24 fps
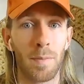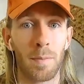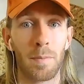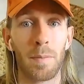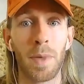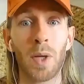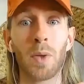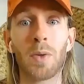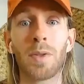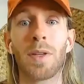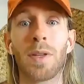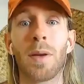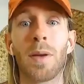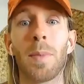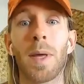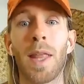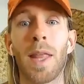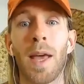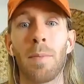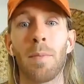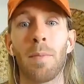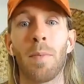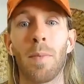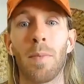Build some of
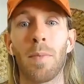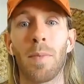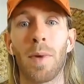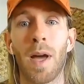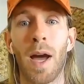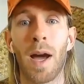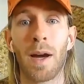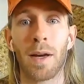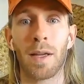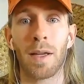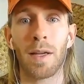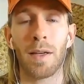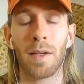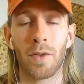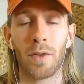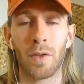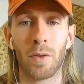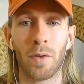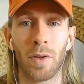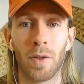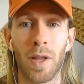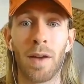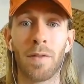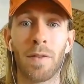that
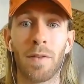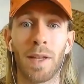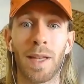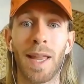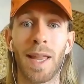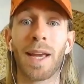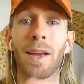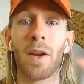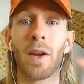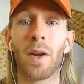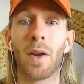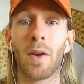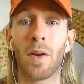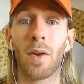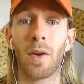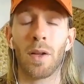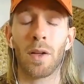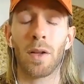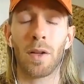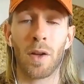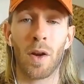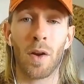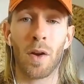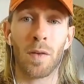unconditional love and let go
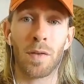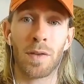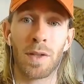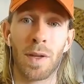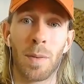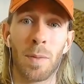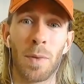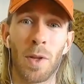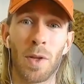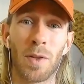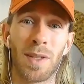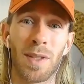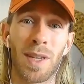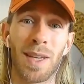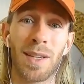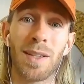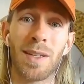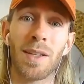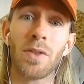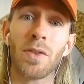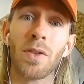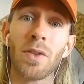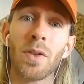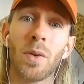of some of those
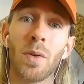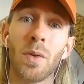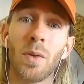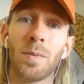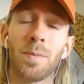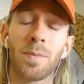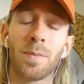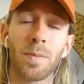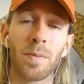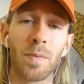conditional